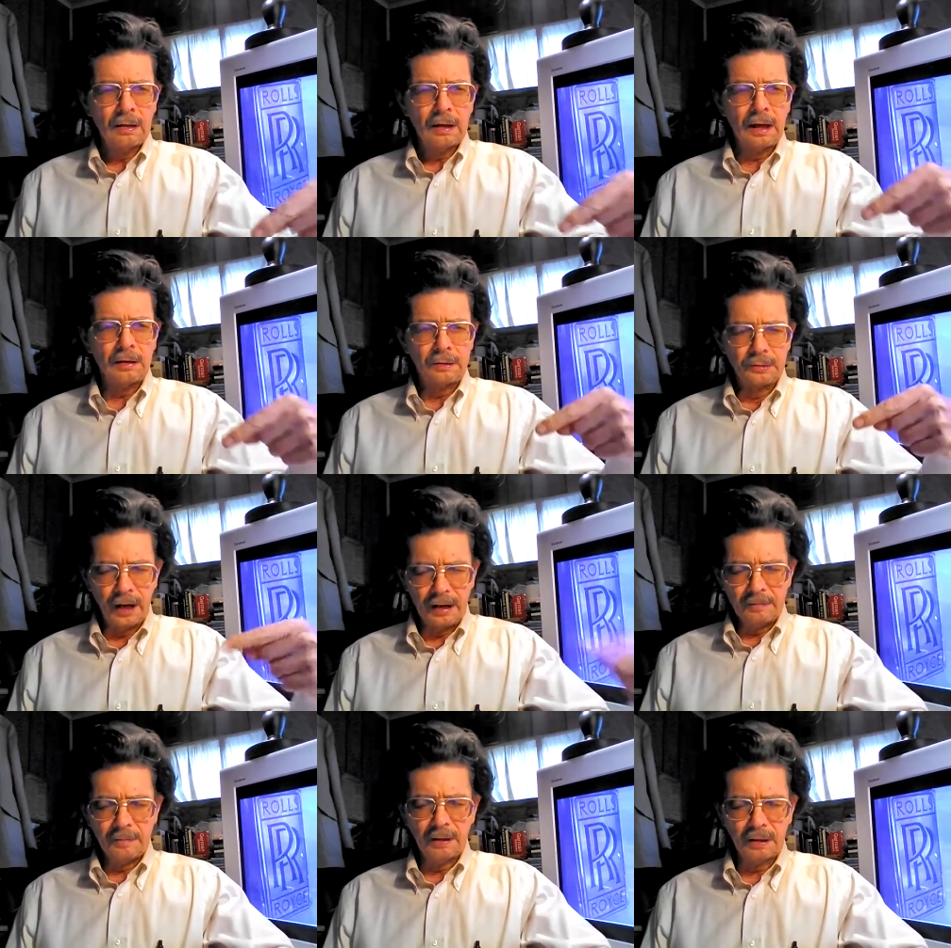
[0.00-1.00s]
in great
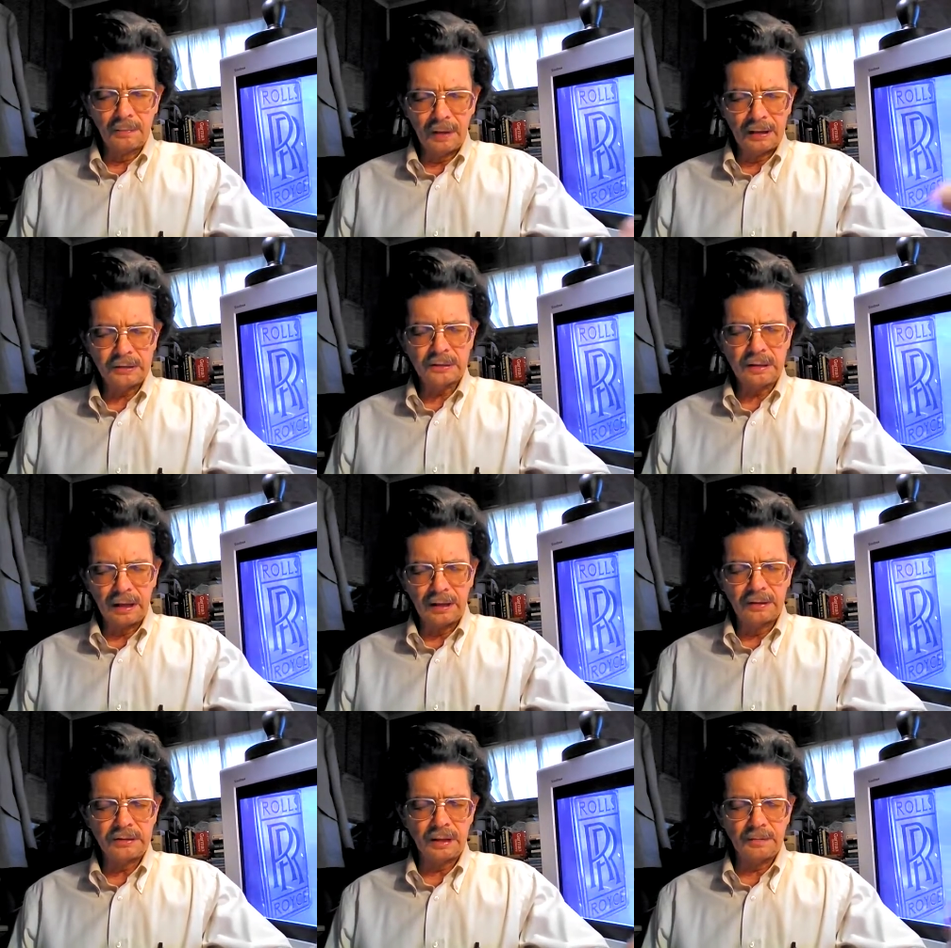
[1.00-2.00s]
motivation,
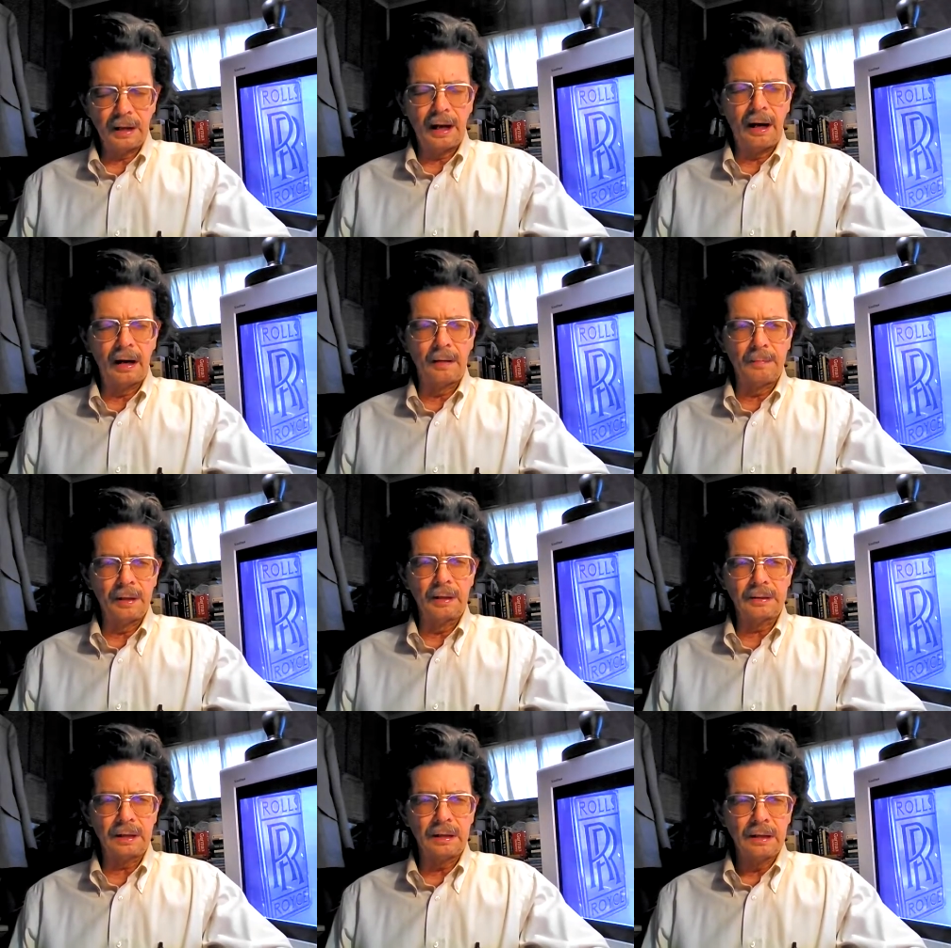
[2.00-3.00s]
energy, and power and
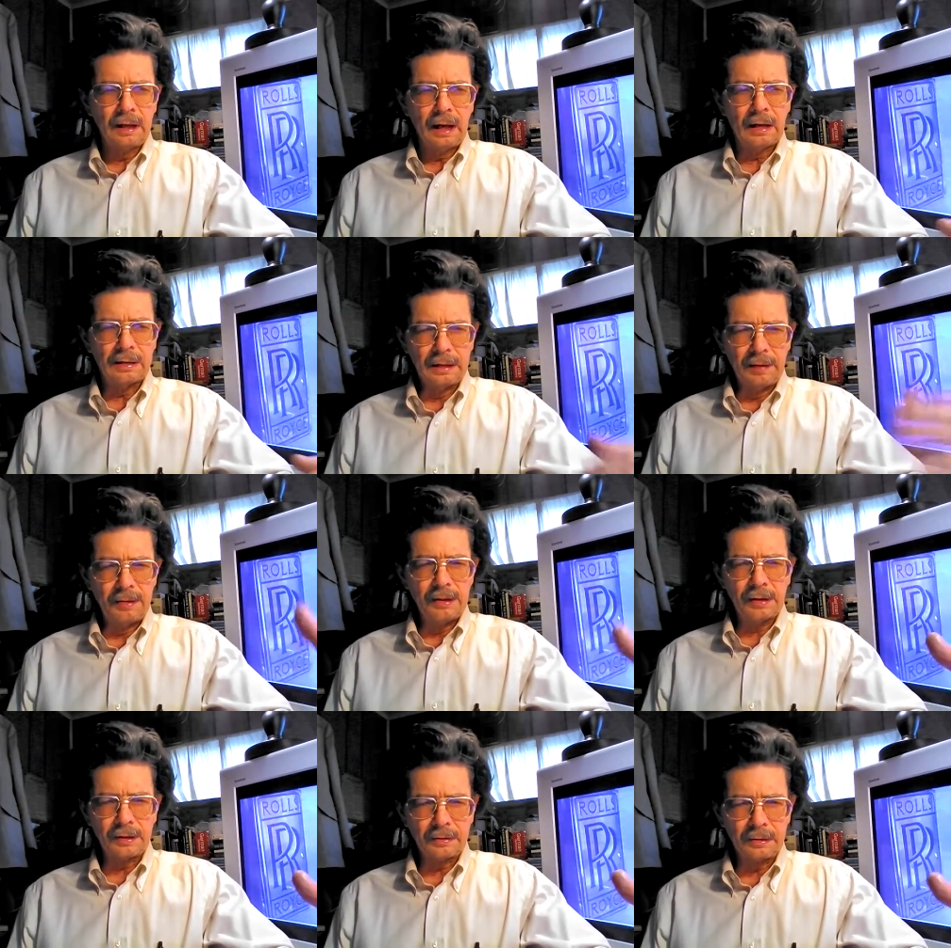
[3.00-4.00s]
ability, and give you
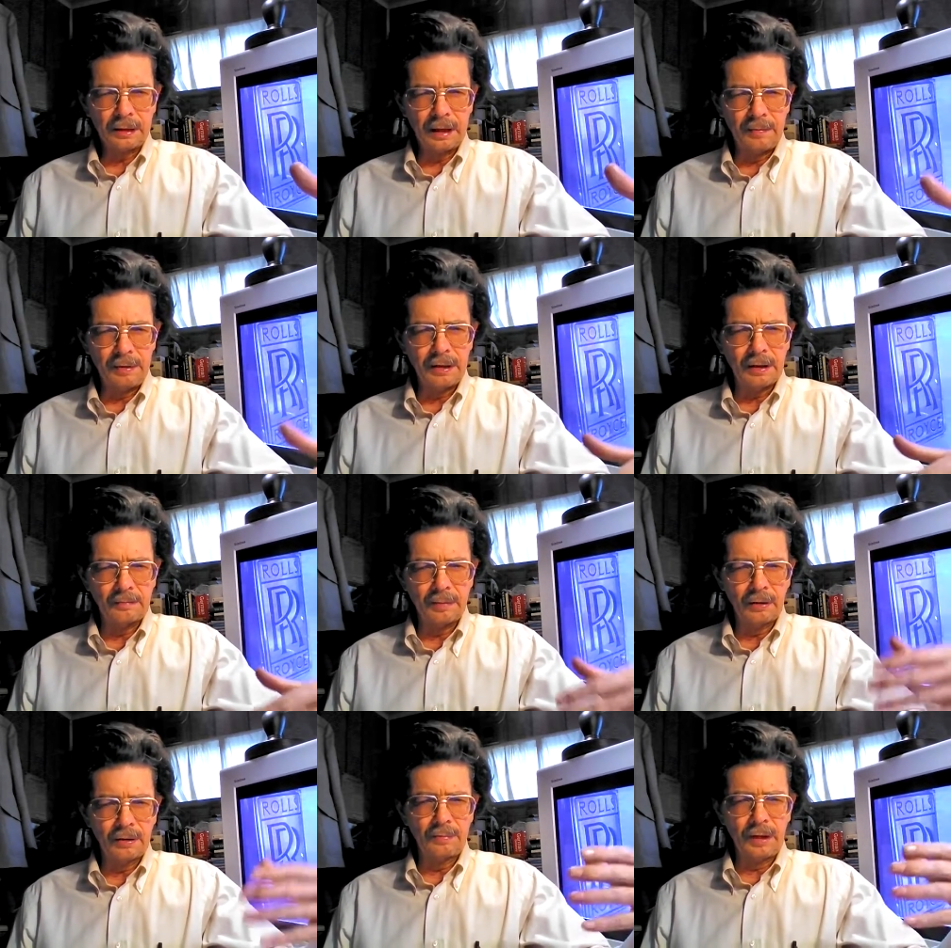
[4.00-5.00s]
the
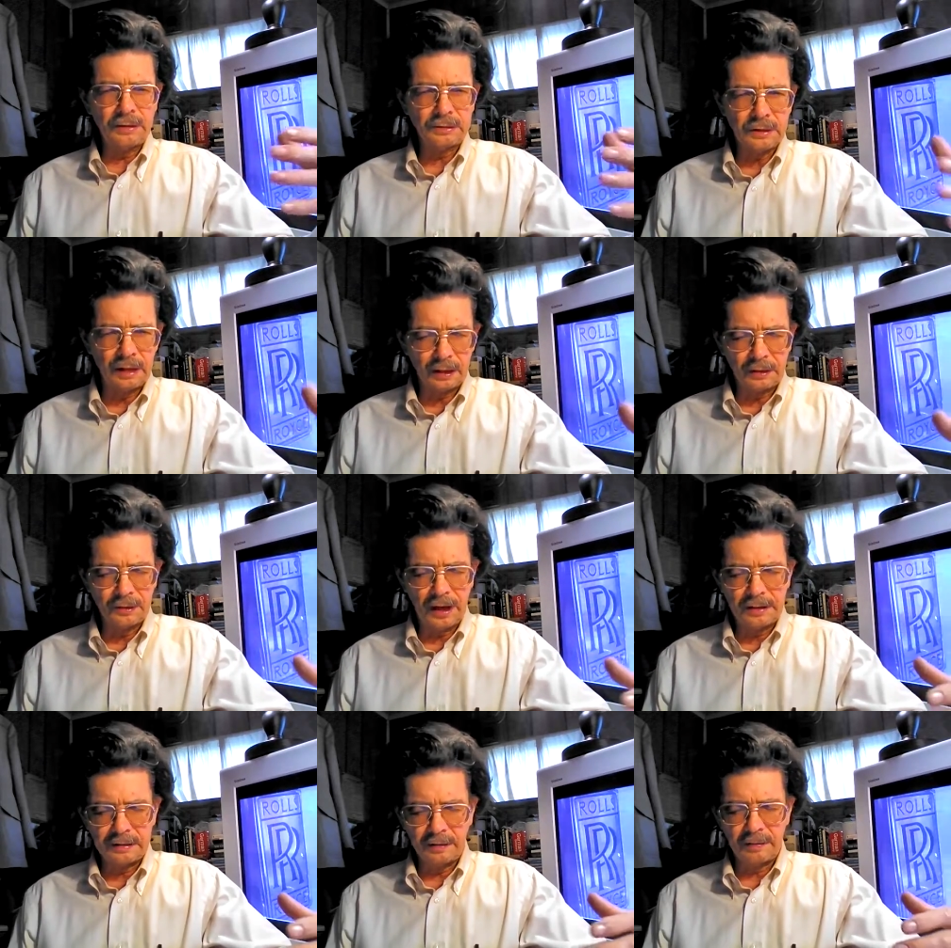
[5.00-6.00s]
motivation and the
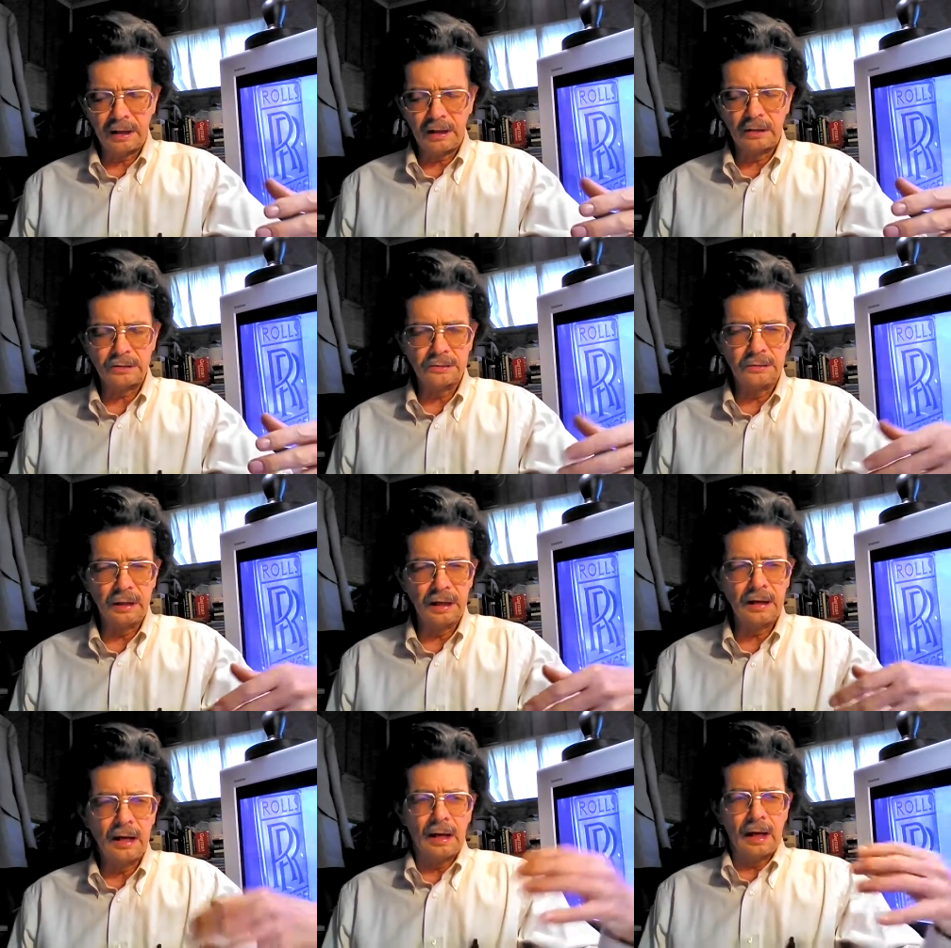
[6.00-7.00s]
creativity that you
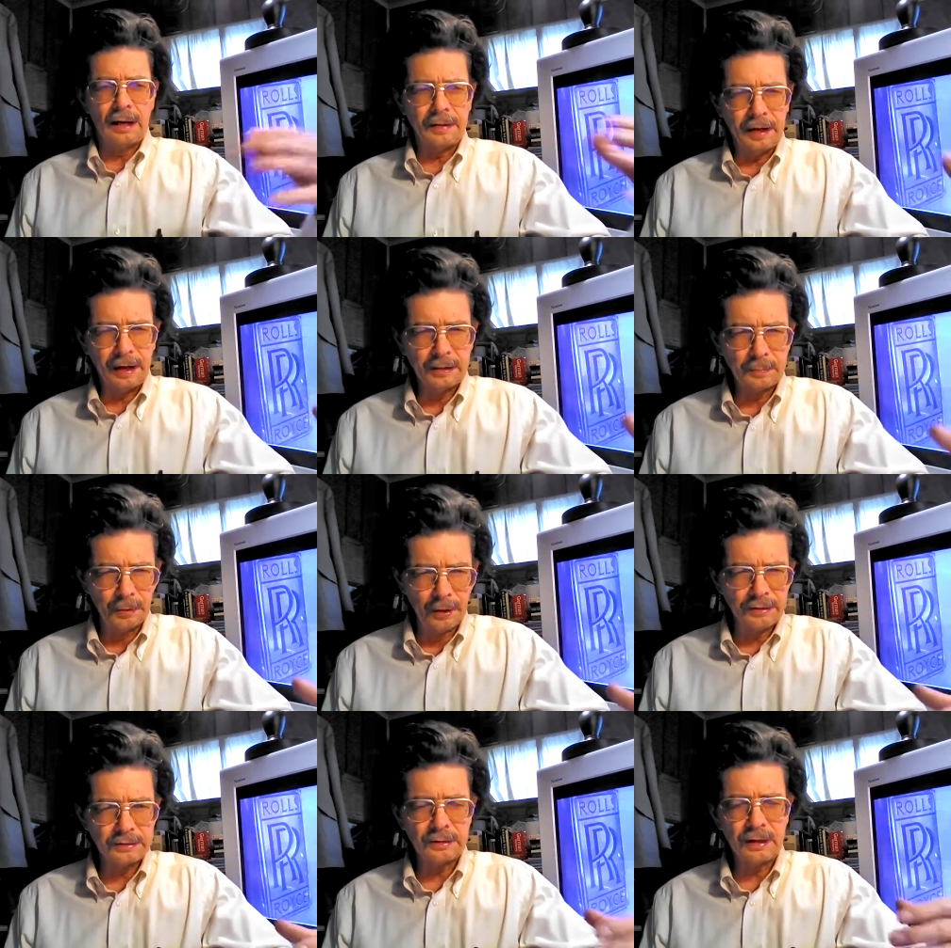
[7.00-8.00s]
need and the
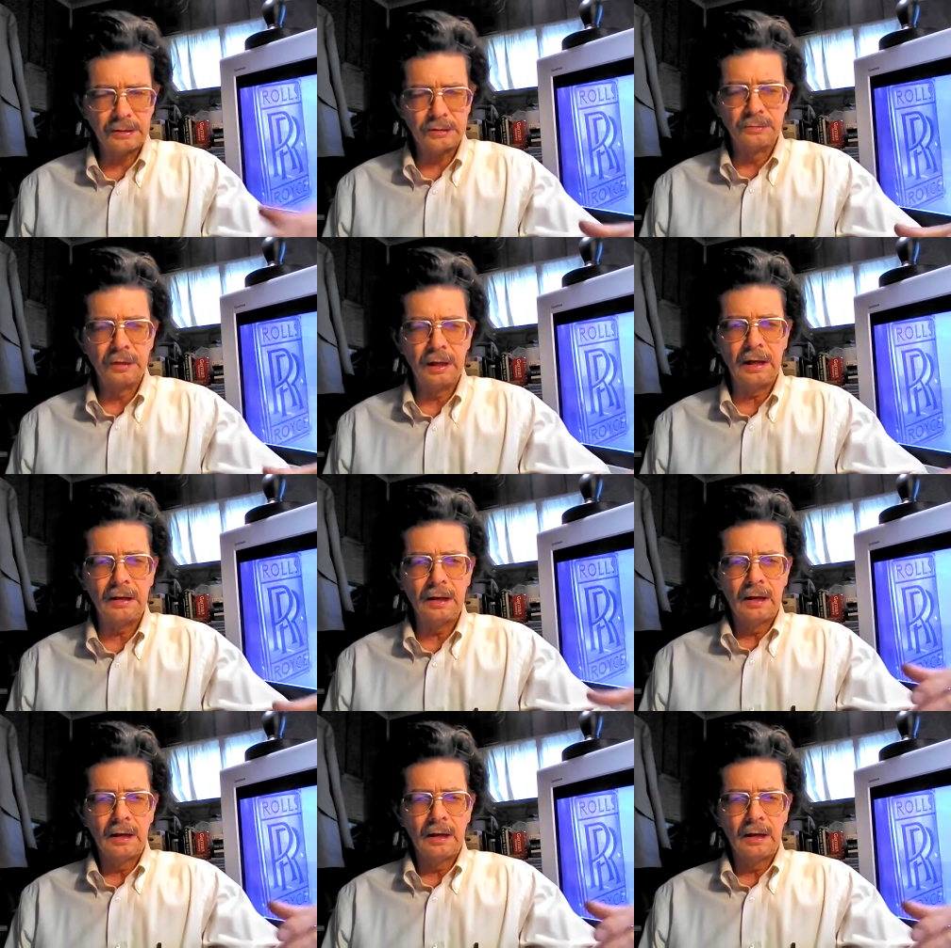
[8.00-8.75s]
inspiration that you need